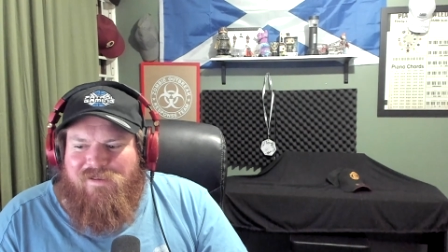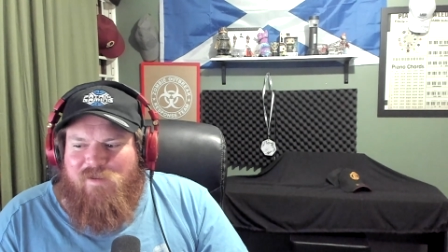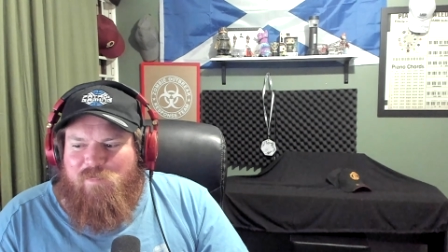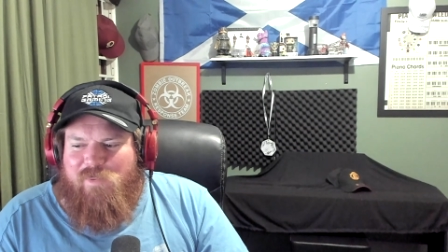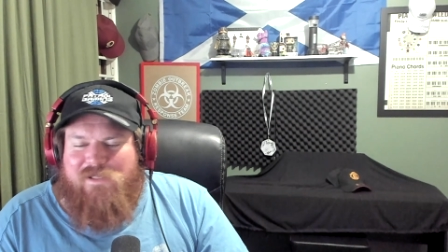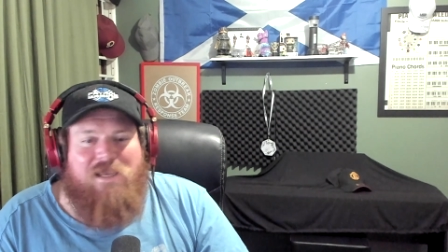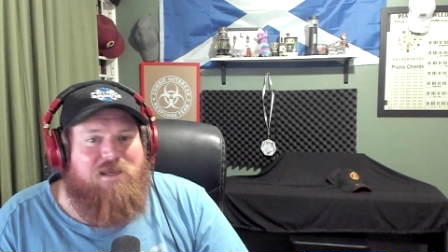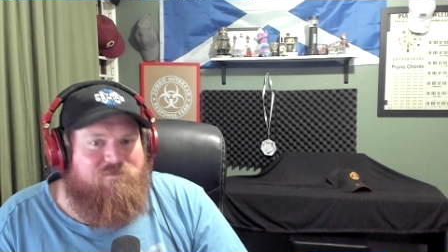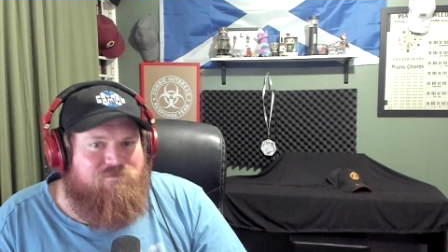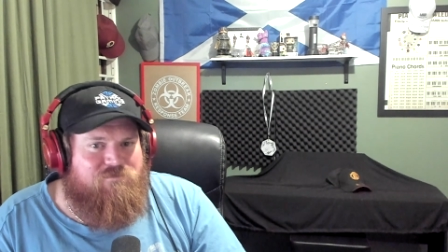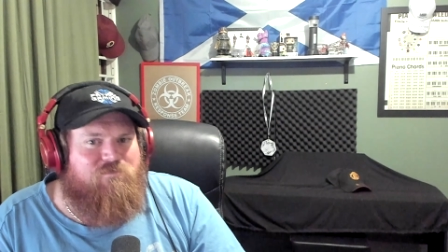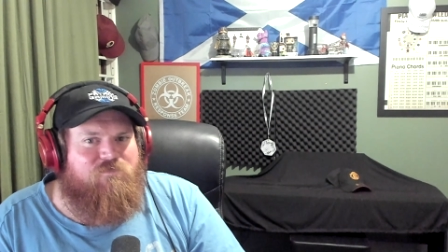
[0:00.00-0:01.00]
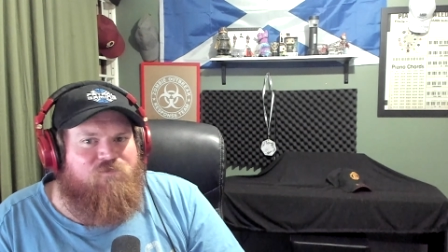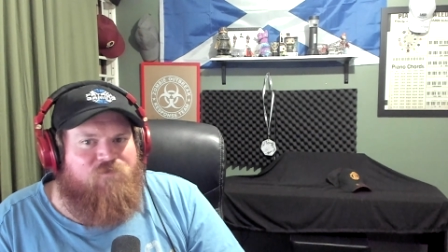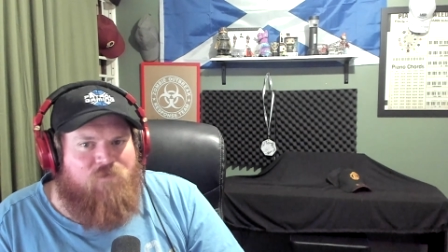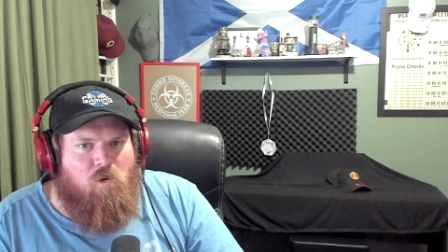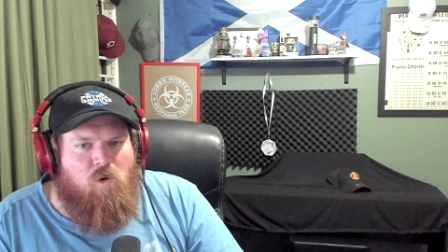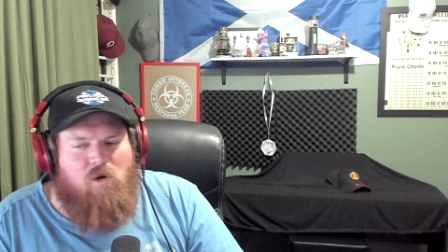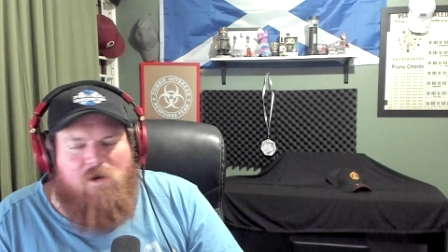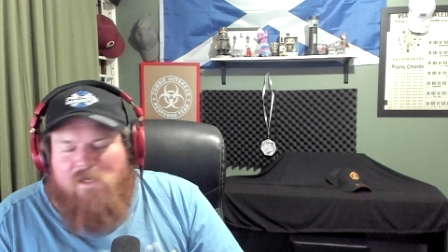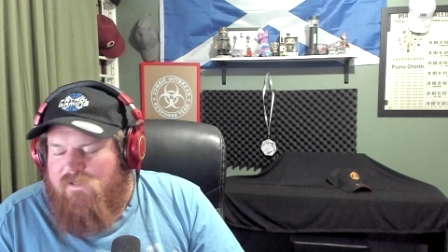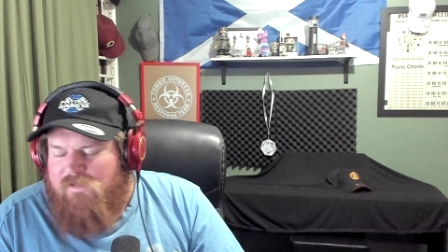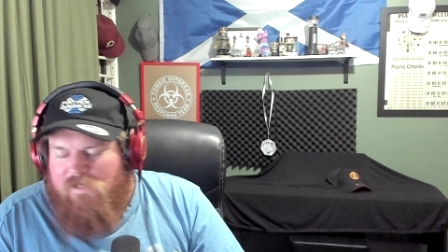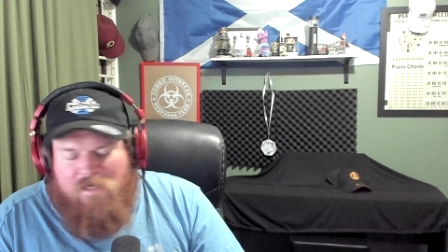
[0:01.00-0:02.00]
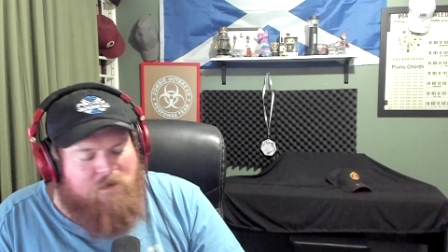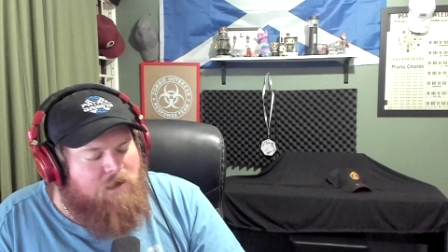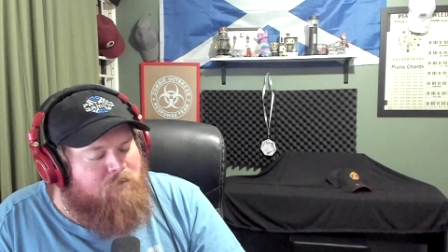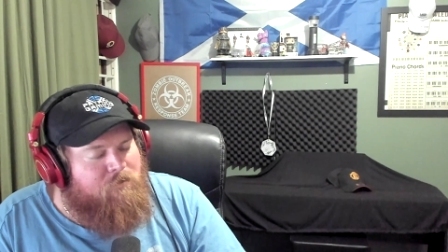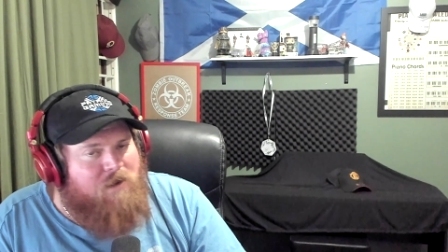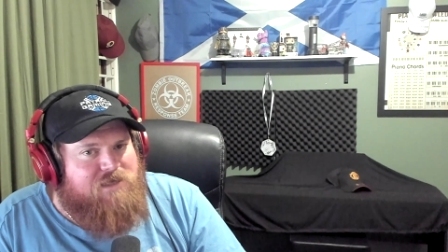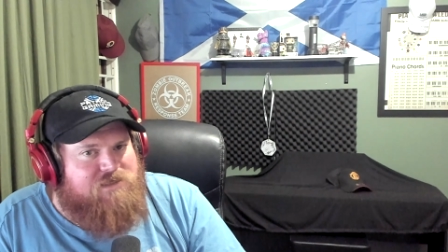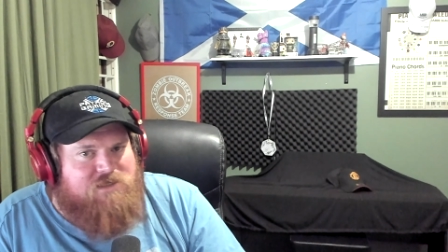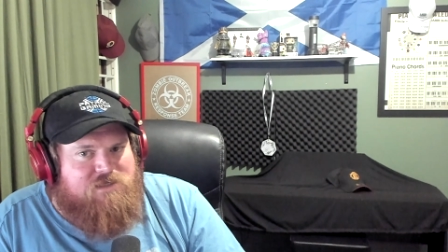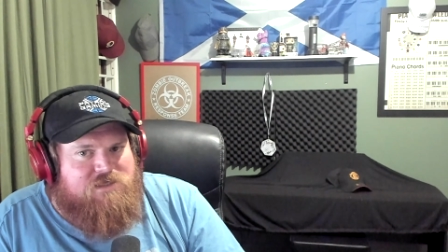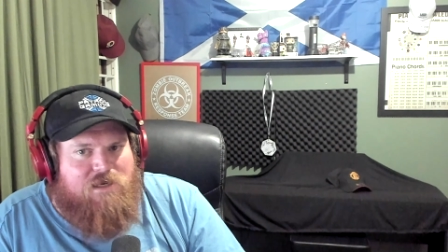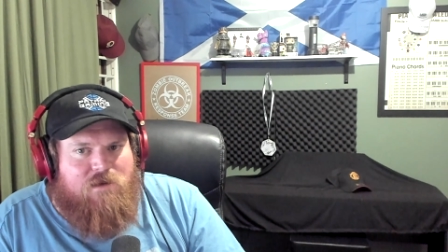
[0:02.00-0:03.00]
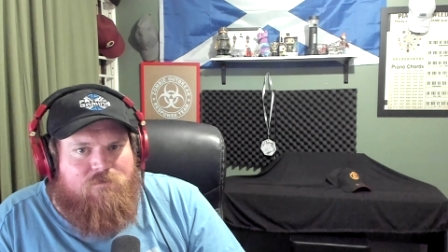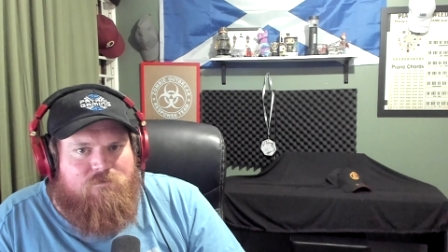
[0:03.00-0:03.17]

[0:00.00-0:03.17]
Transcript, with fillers: but yeah, Floor is an amazing singer,